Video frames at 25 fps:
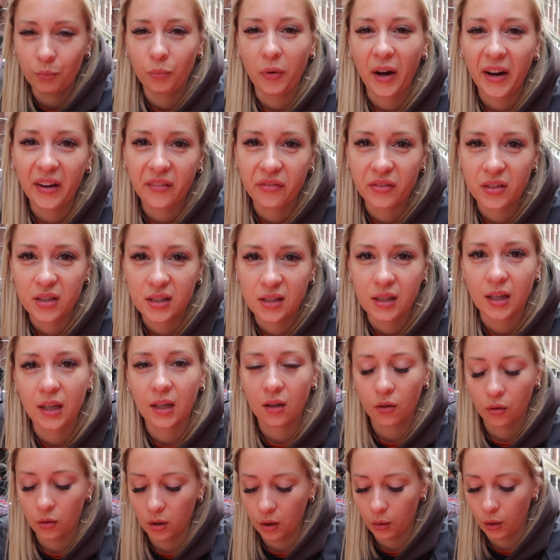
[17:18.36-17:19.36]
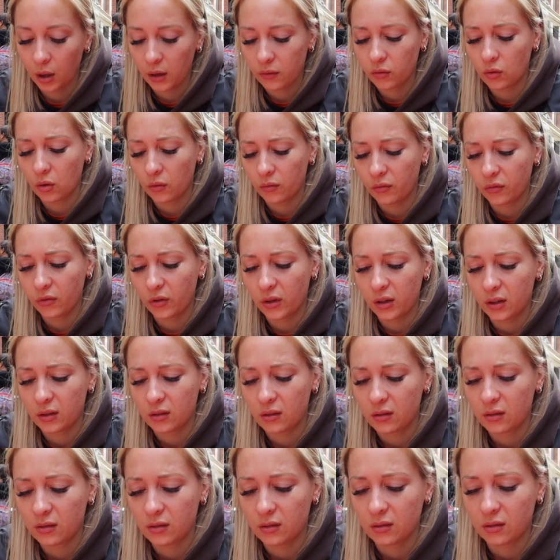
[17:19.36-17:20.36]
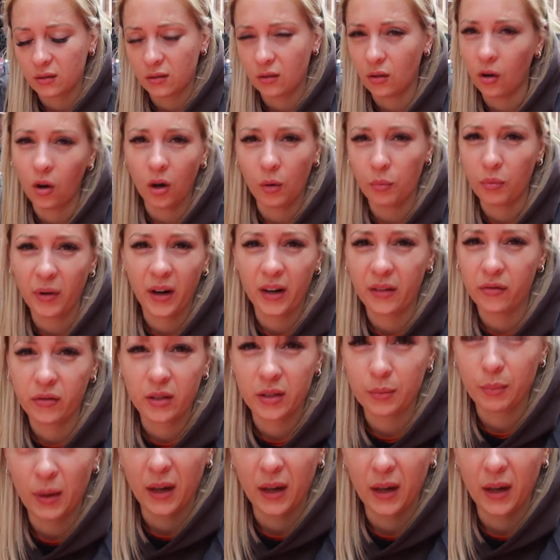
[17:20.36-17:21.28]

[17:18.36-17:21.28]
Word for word: breakfasty, although I've gone for a not a breakfast